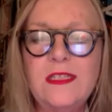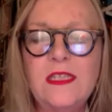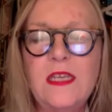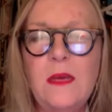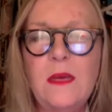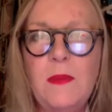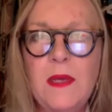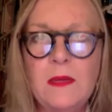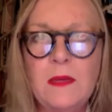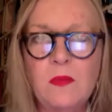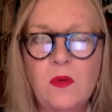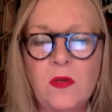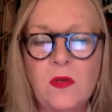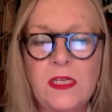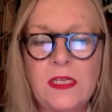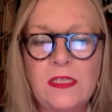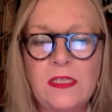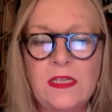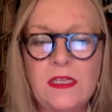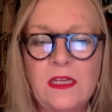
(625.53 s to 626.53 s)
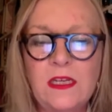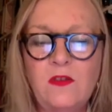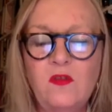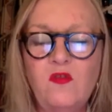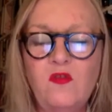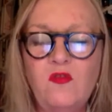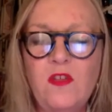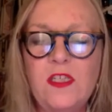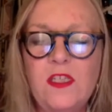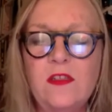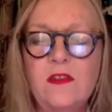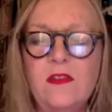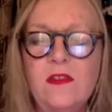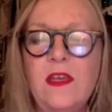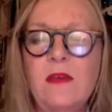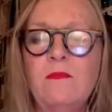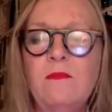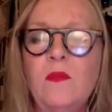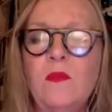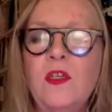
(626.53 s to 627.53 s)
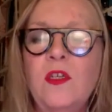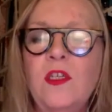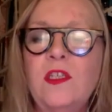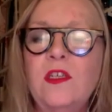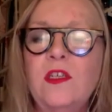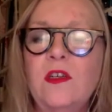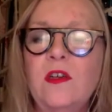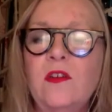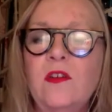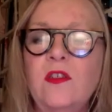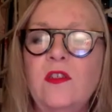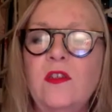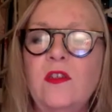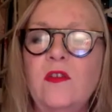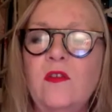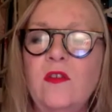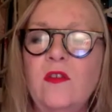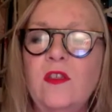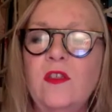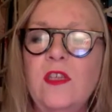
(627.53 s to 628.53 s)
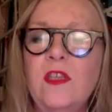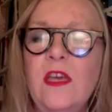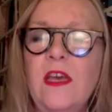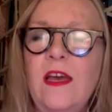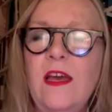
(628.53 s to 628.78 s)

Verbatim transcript: tipping point and drizzled their moisture onto us